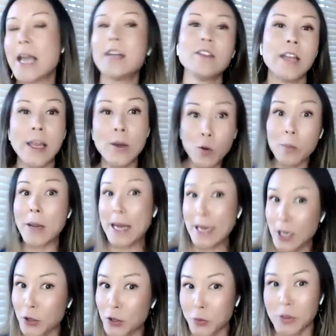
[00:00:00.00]
and they would
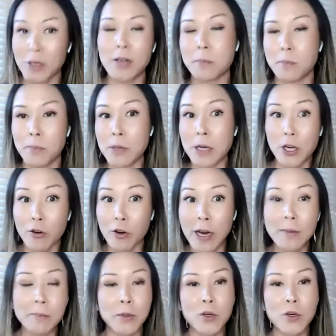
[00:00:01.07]
pay you a, a
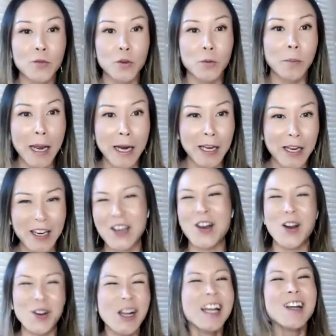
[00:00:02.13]
great, beautiful penny, you
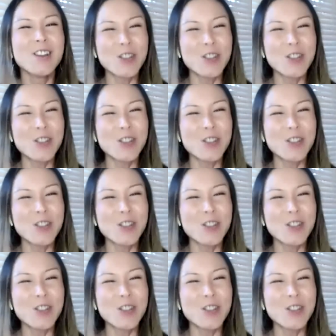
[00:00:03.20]
know,